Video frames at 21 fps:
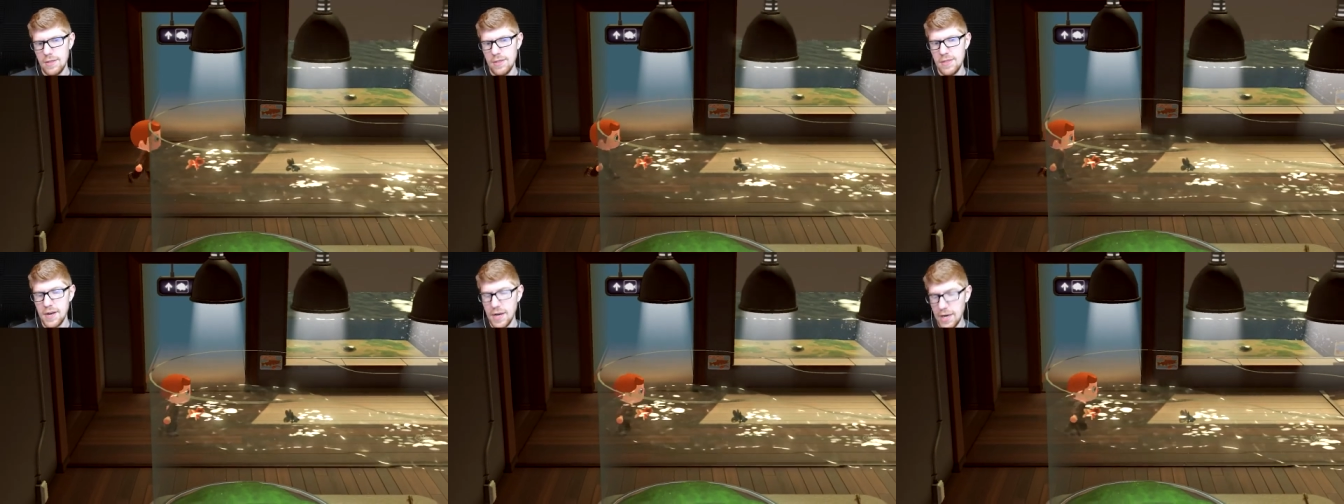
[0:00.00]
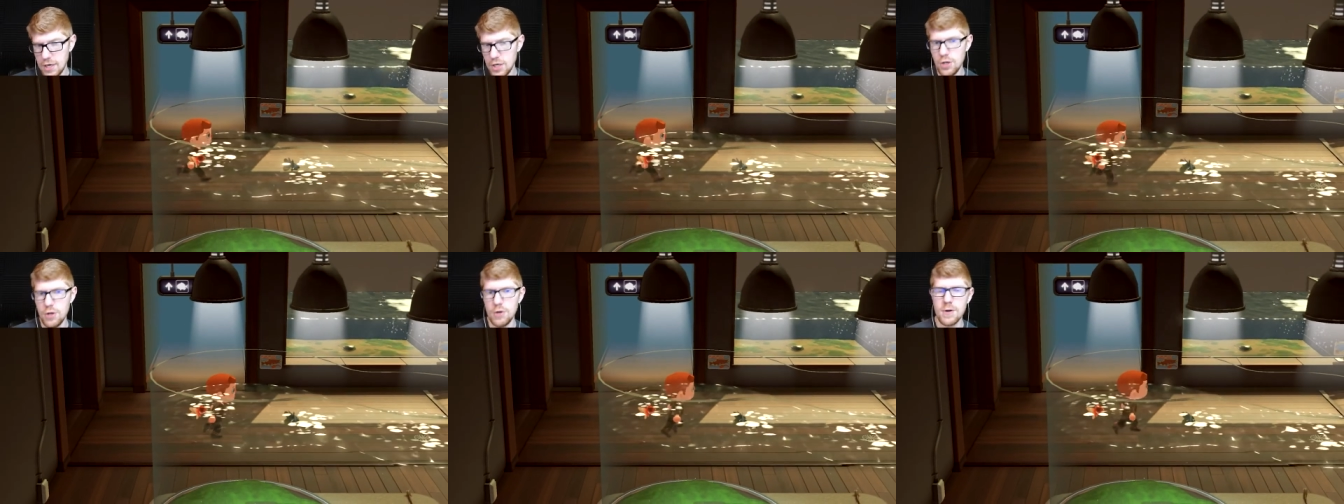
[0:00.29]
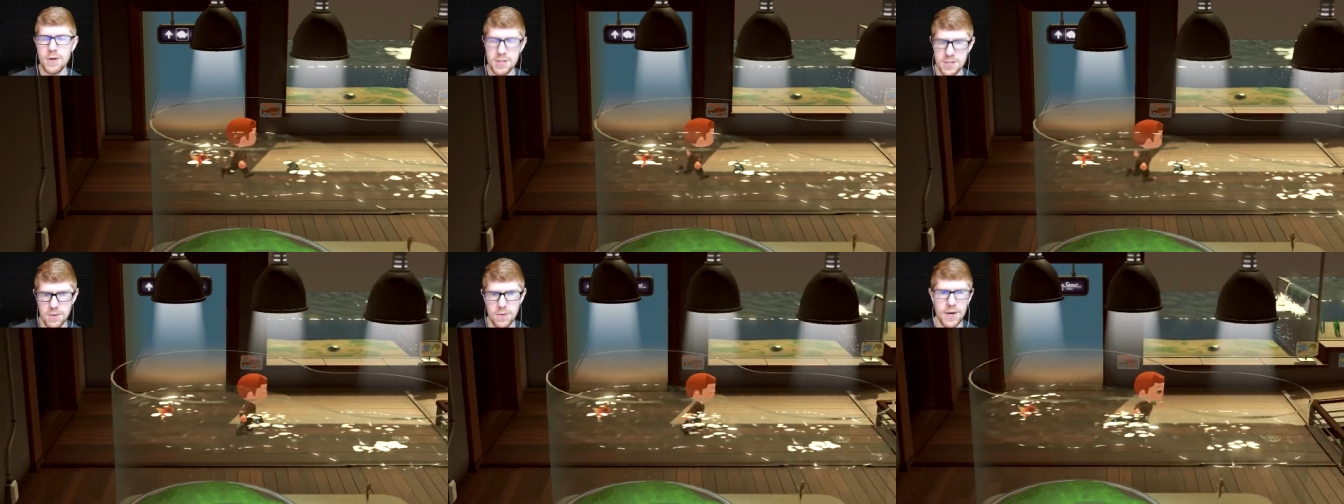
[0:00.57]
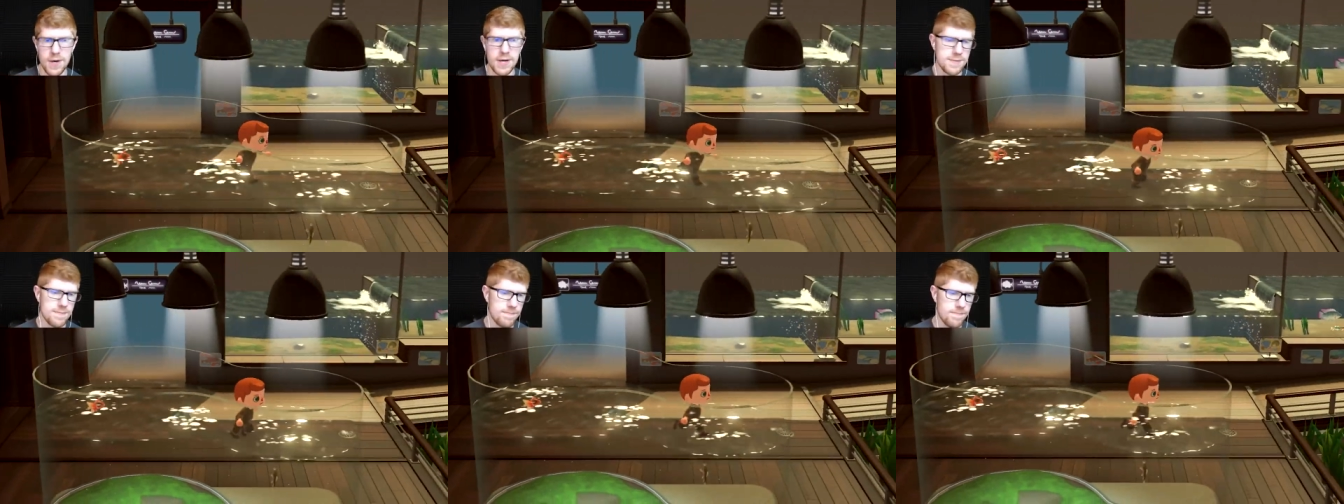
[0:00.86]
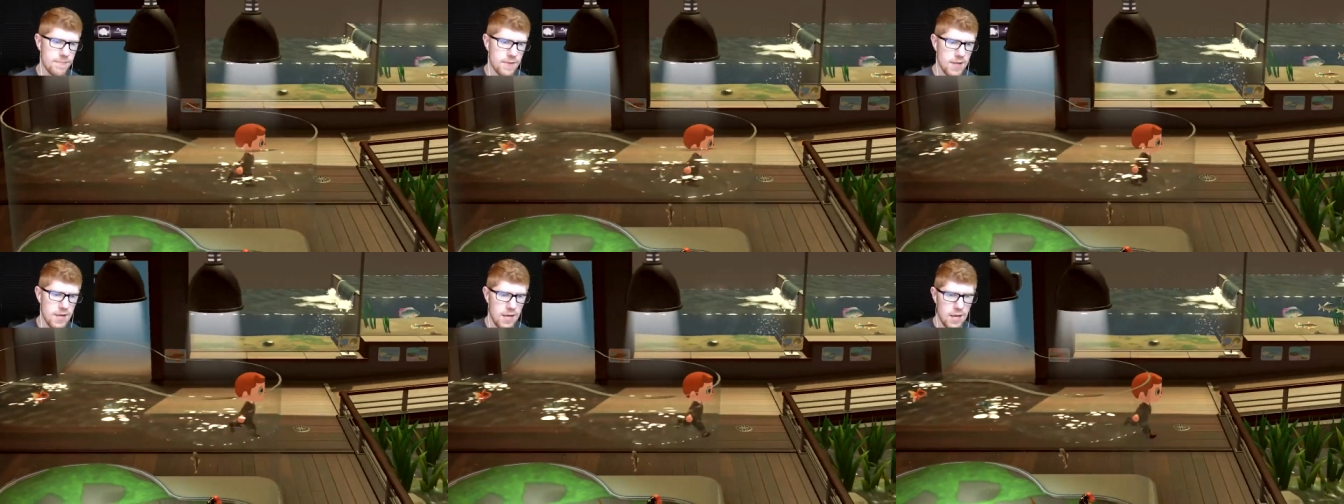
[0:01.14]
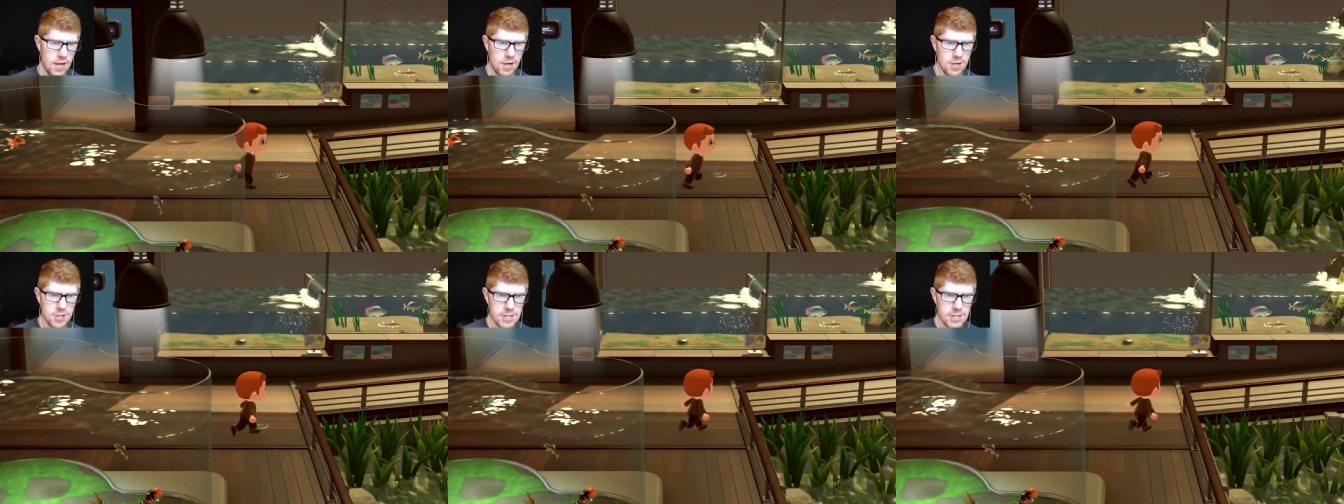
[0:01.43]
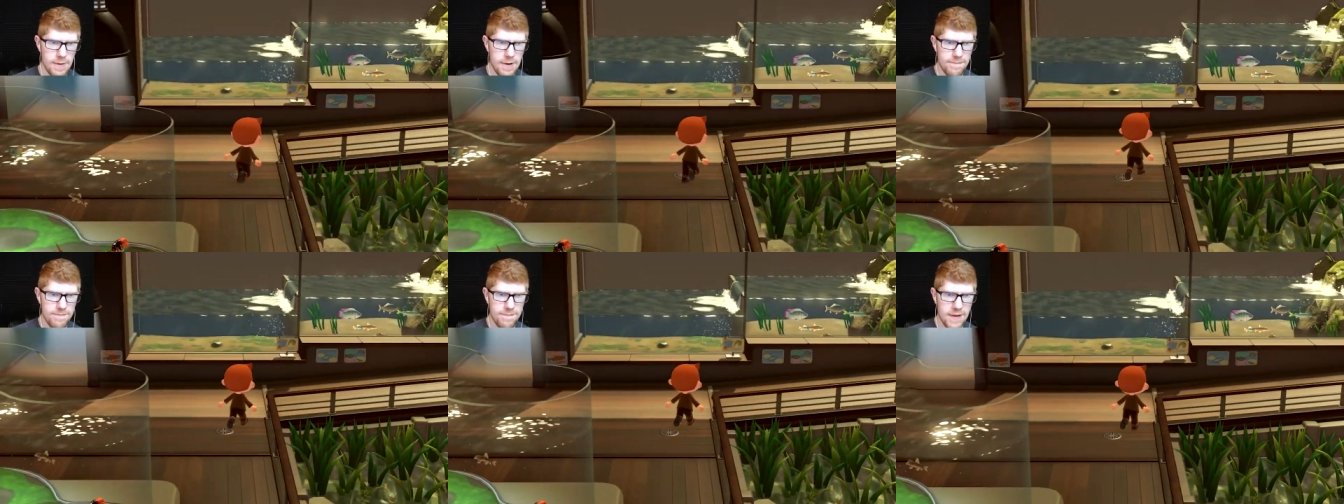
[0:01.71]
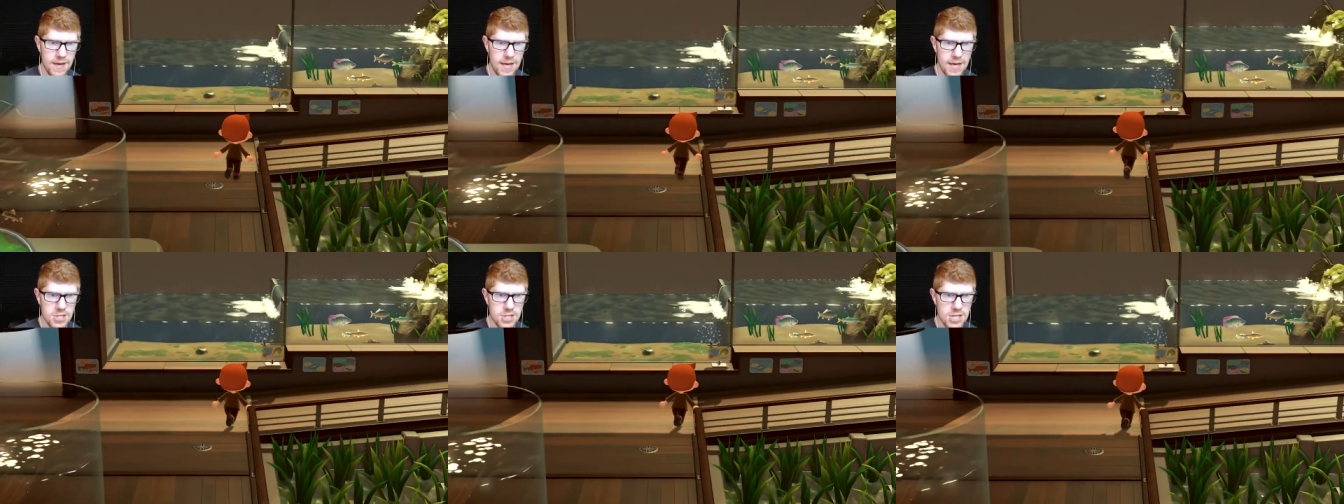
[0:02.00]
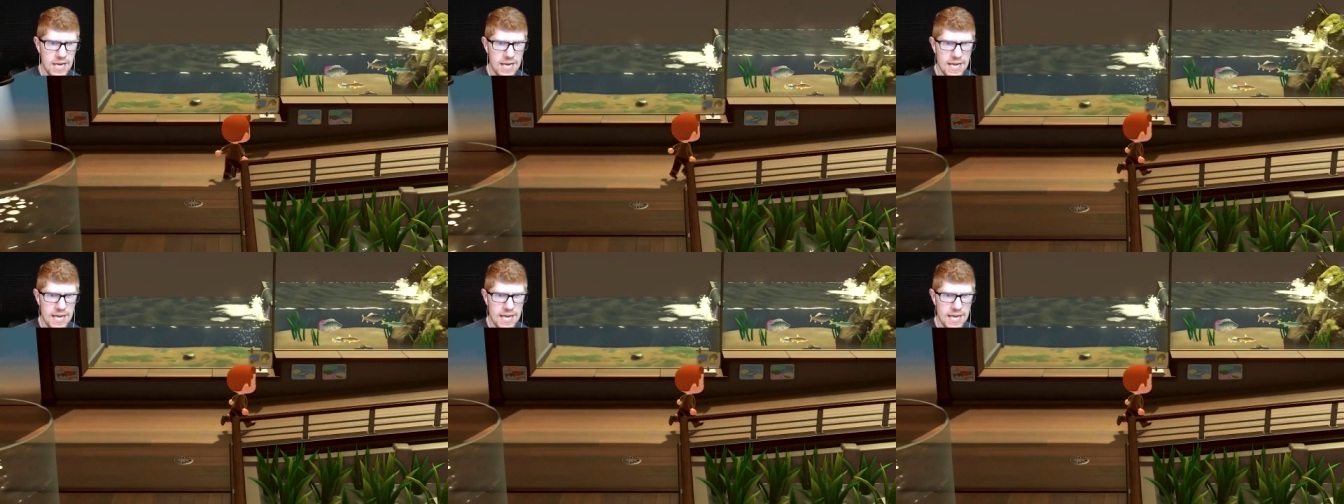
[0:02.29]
that I knew because it was. Here's all my fish.